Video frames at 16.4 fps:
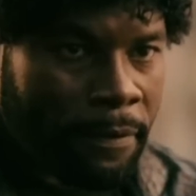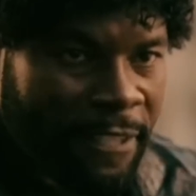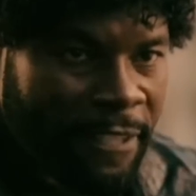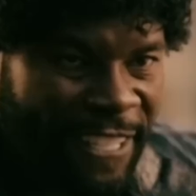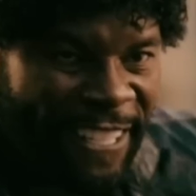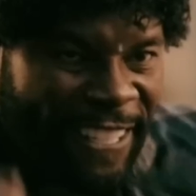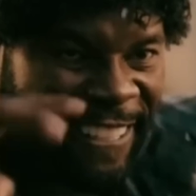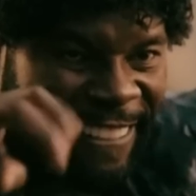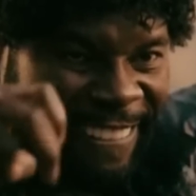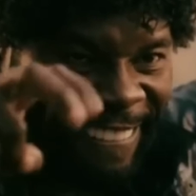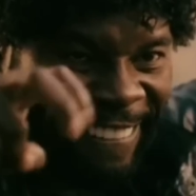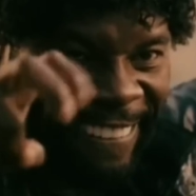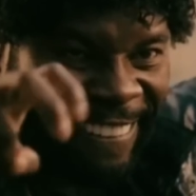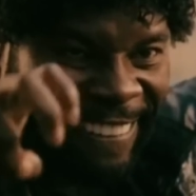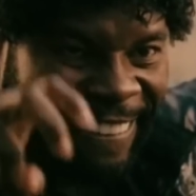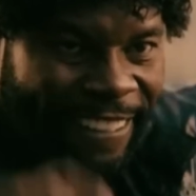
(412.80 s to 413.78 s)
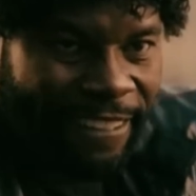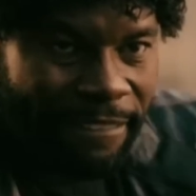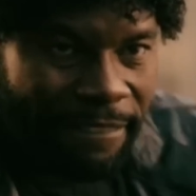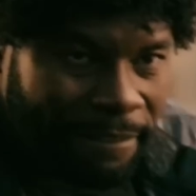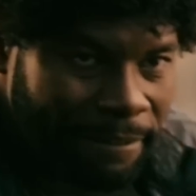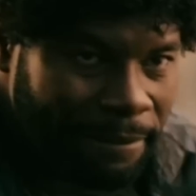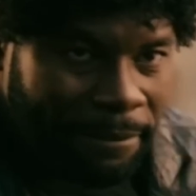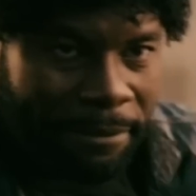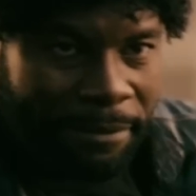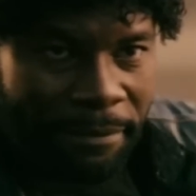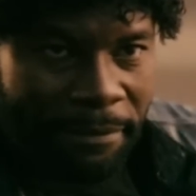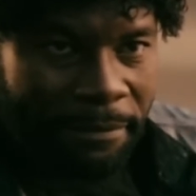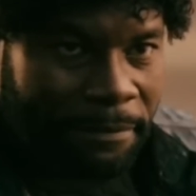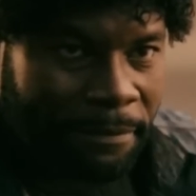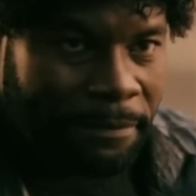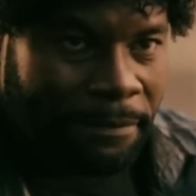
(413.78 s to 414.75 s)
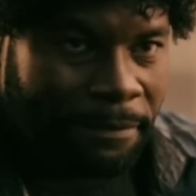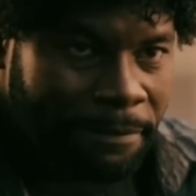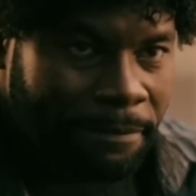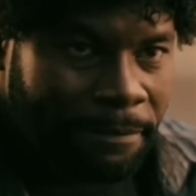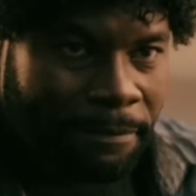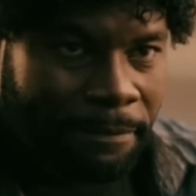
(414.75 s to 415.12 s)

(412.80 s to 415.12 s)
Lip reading: on Louis and Jerome after already deciding to